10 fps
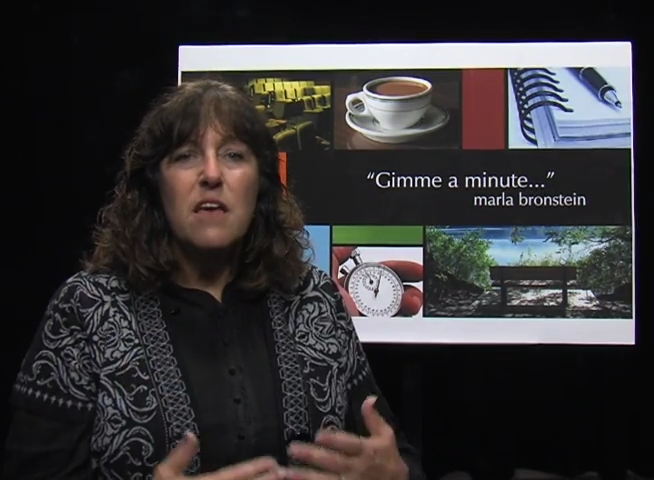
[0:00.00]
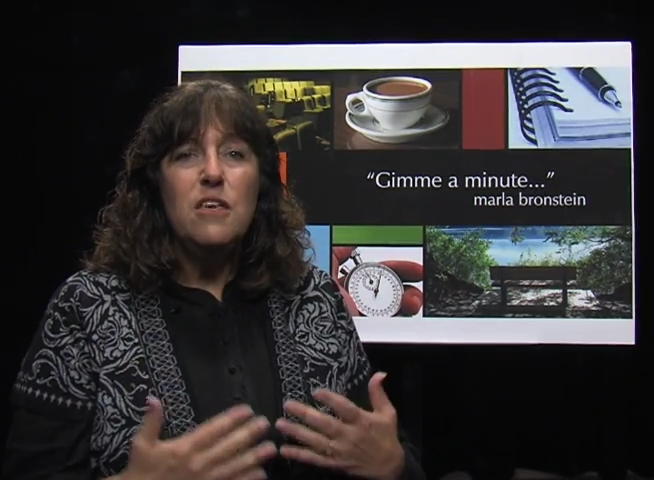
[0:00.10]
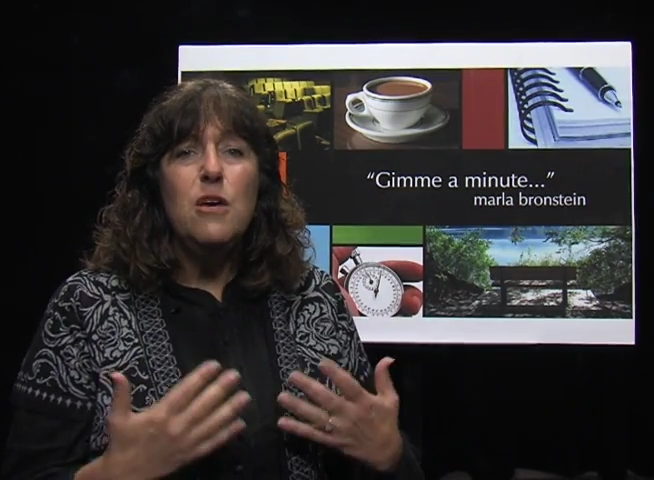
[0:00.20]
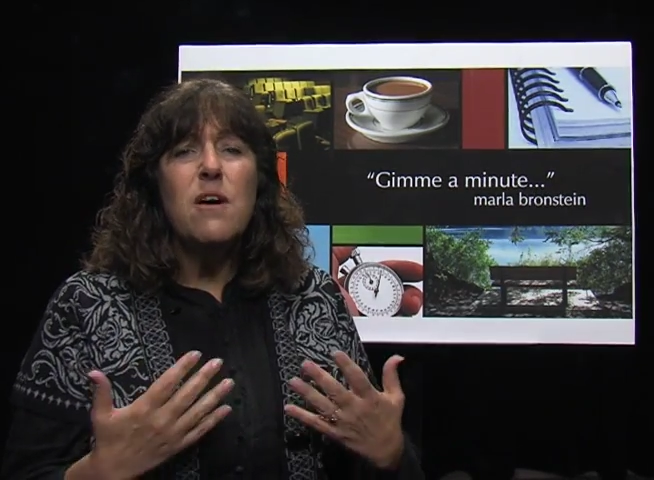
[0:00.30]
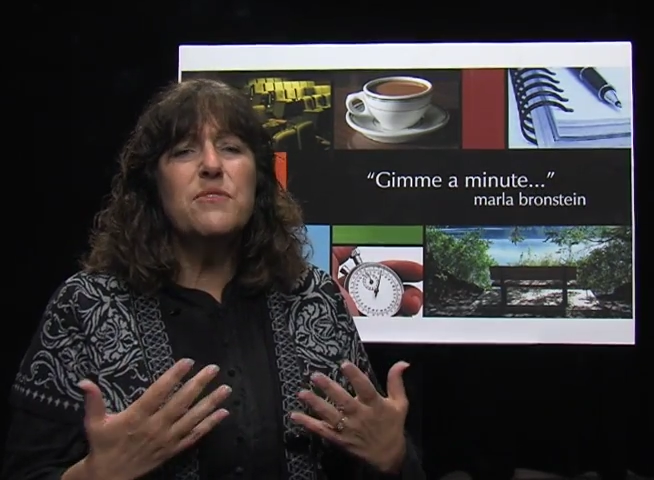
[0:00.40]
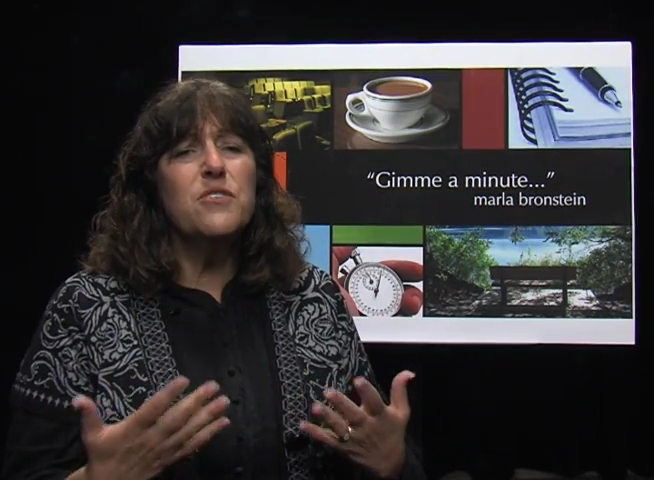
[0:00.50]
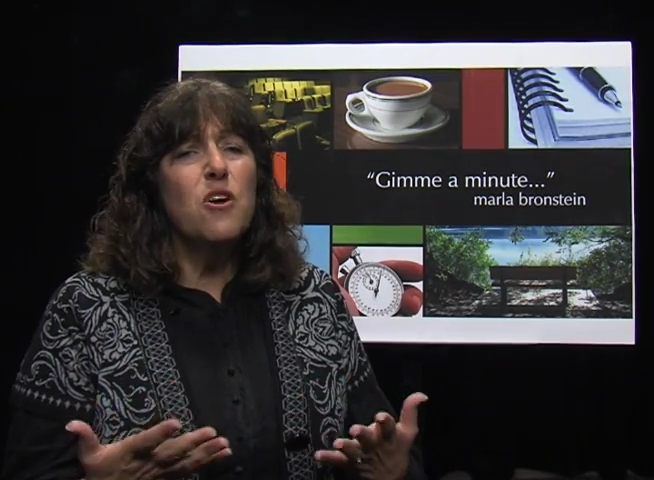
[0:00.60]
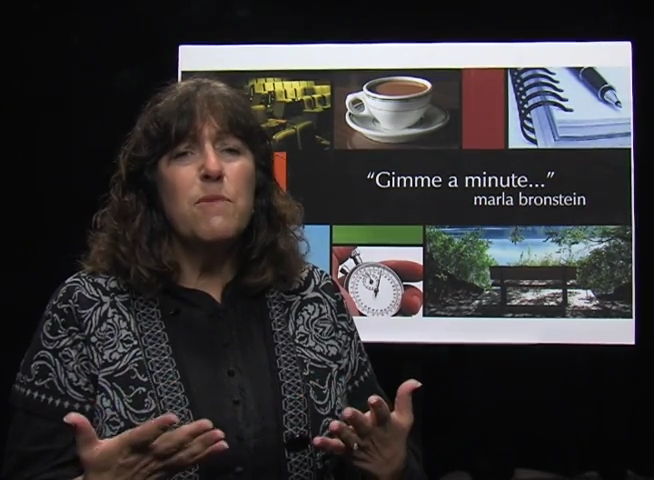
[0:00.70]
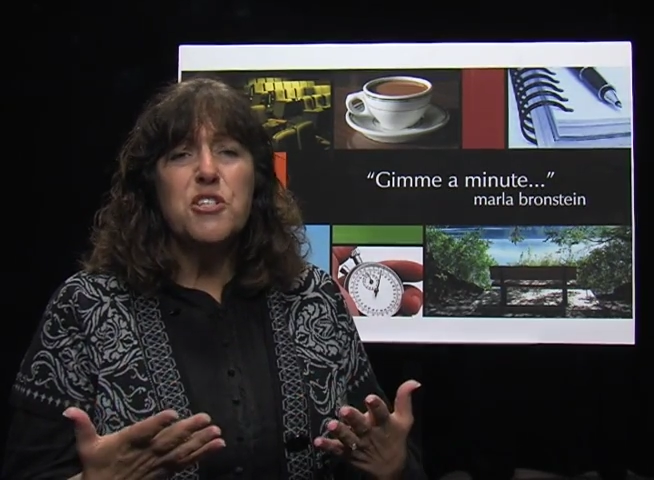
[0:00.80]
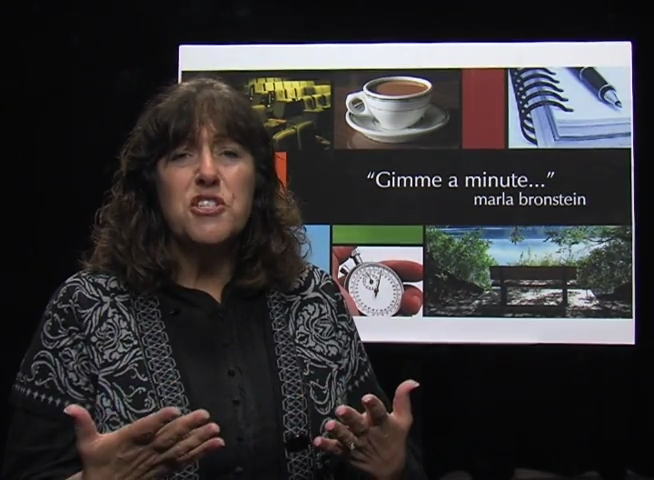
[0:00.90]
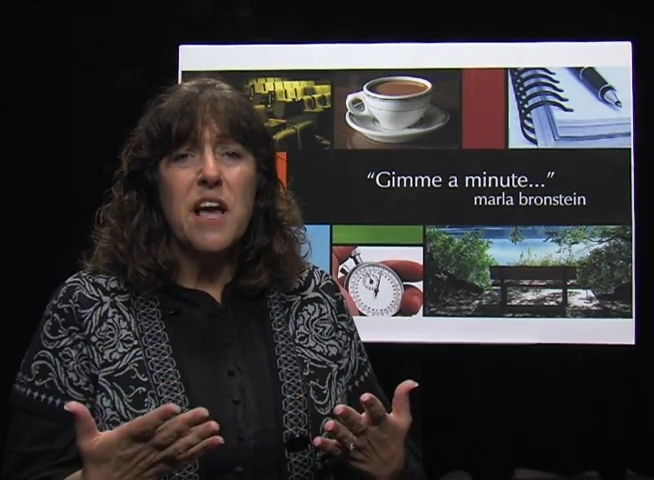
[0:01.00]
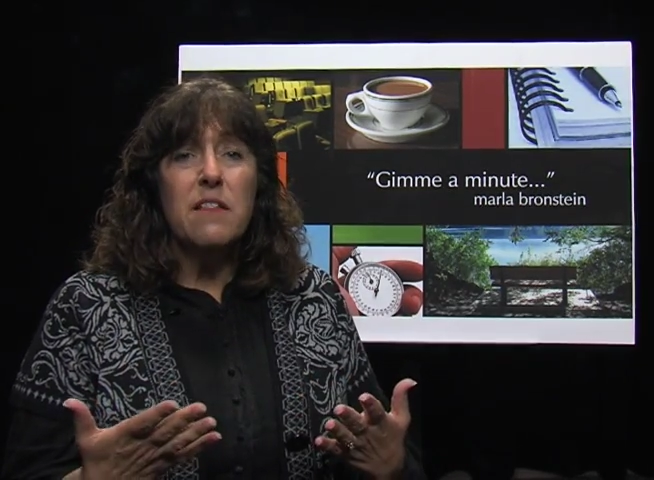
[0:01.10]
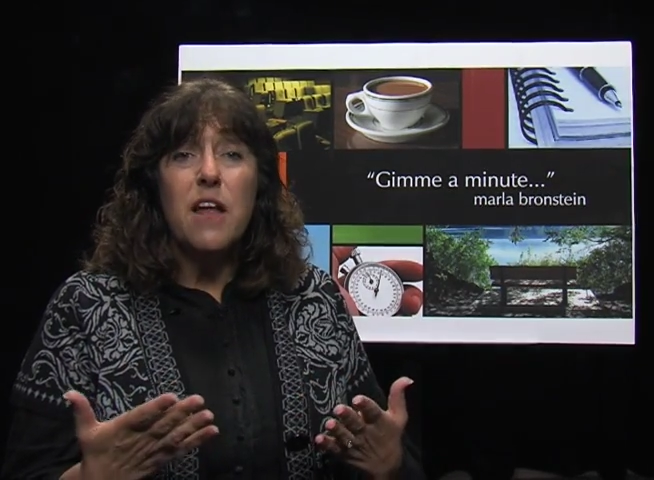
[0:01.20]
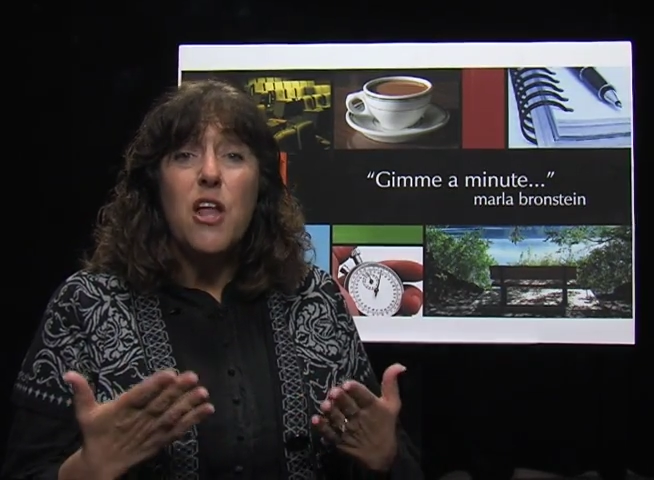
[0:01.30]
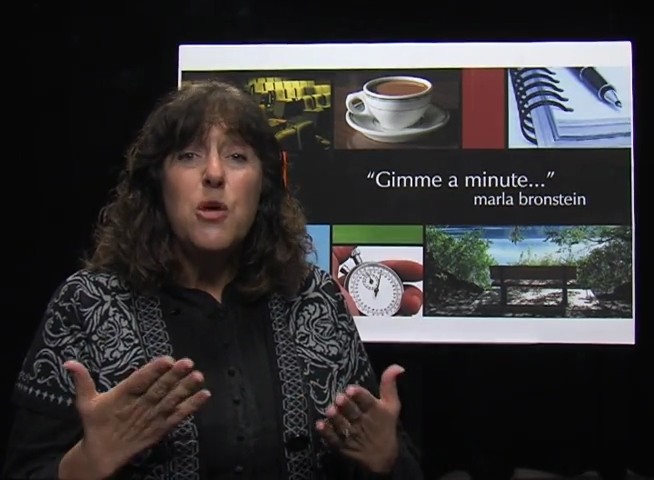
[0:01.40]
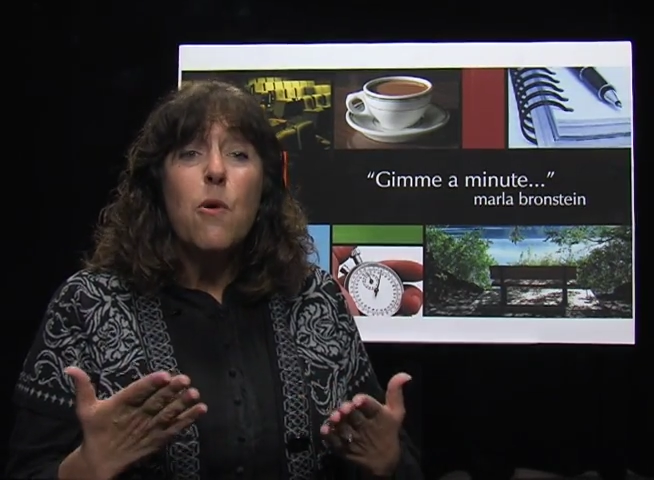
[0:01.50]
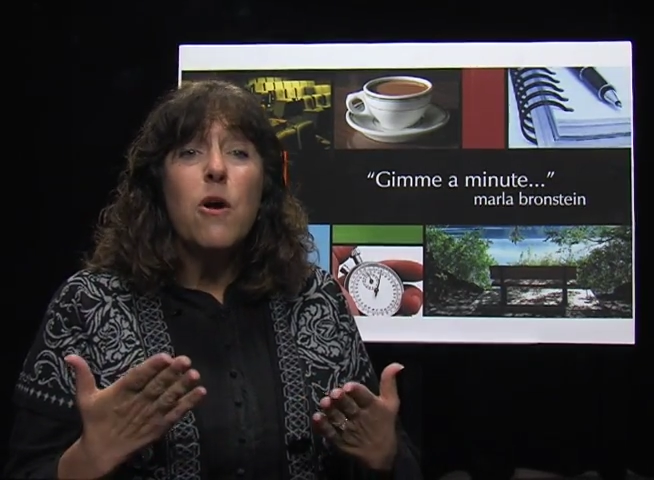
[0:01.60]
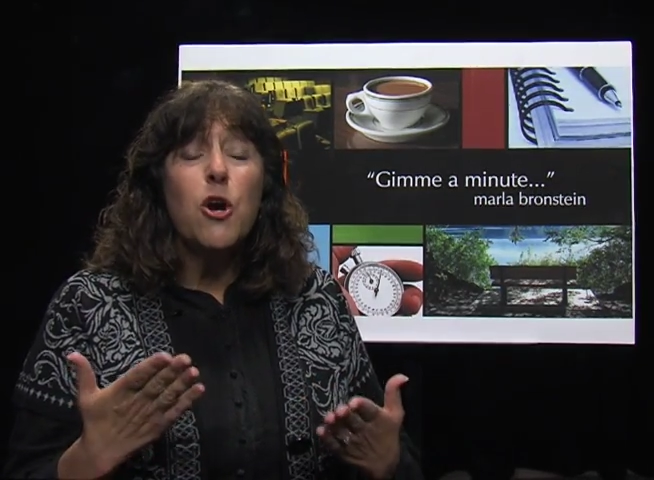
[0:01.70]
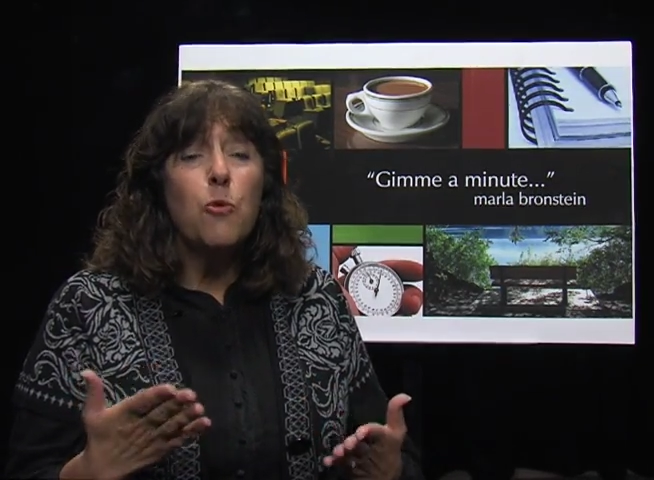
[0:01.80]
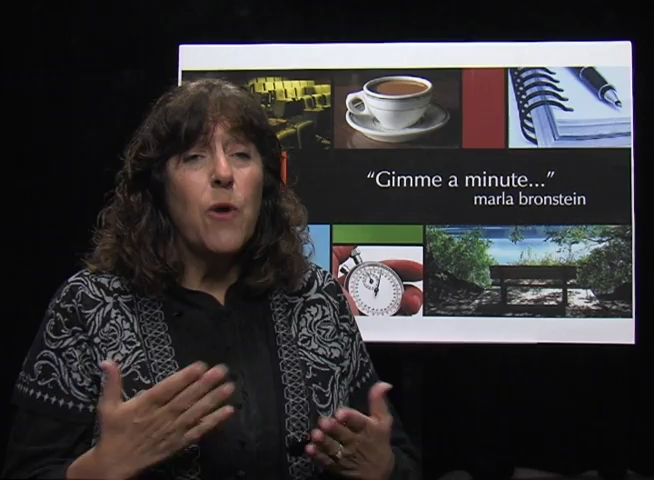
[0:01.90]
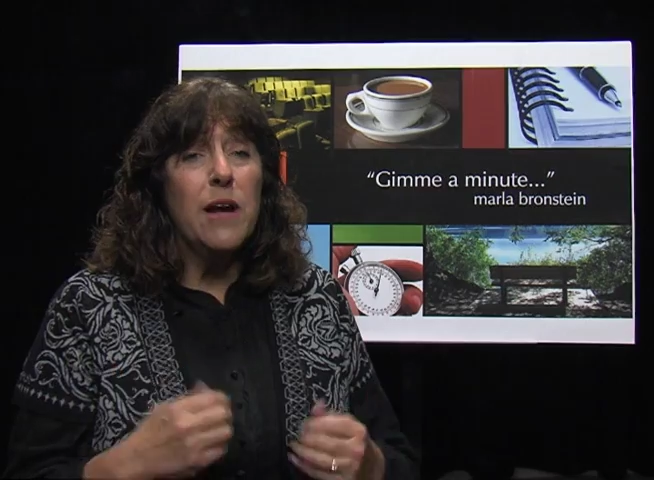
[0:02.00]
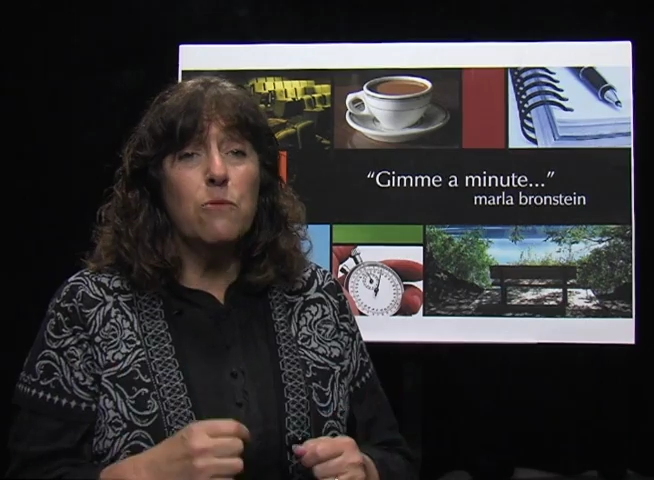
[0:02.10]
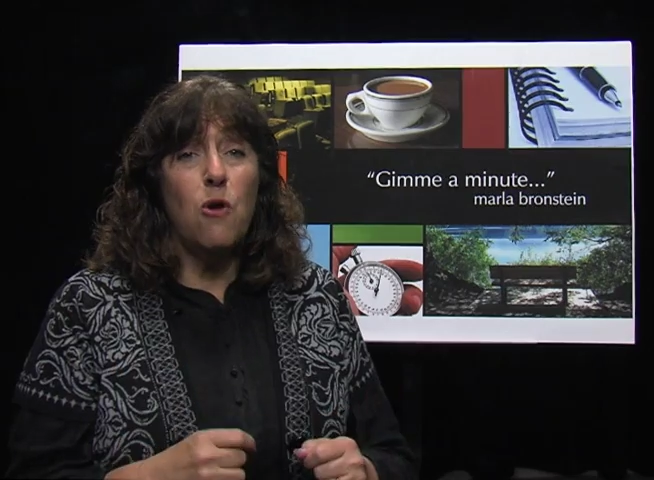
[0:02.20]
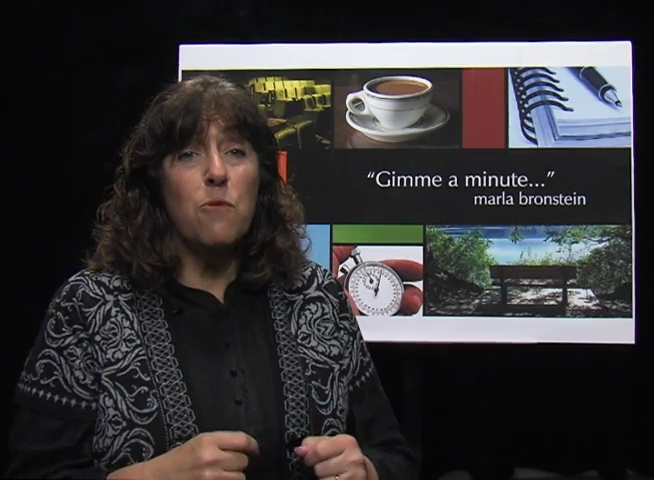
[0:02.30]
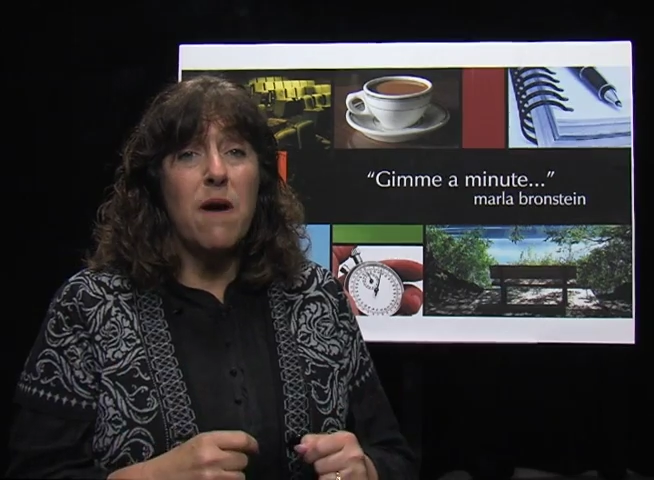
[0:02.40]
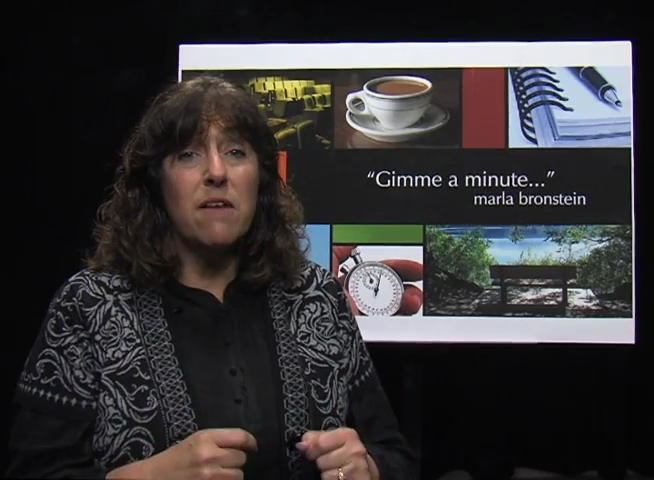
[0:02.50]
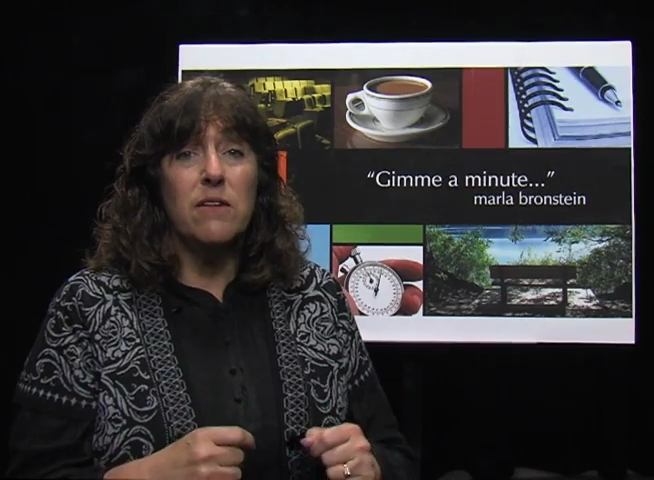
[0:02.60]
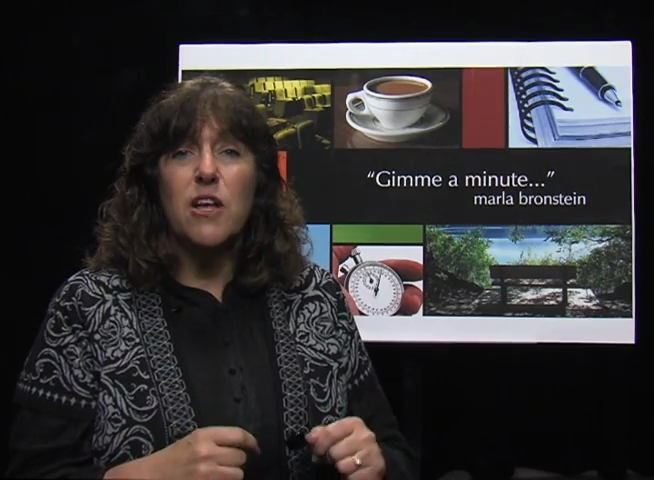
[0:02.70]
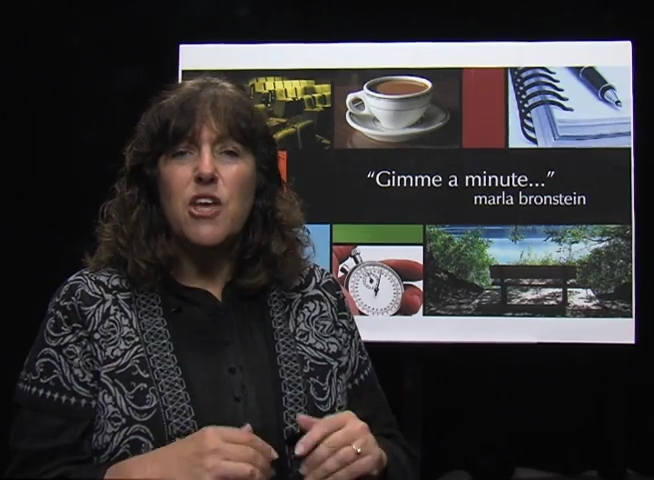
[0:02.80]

You have so much talent. You are a great role model.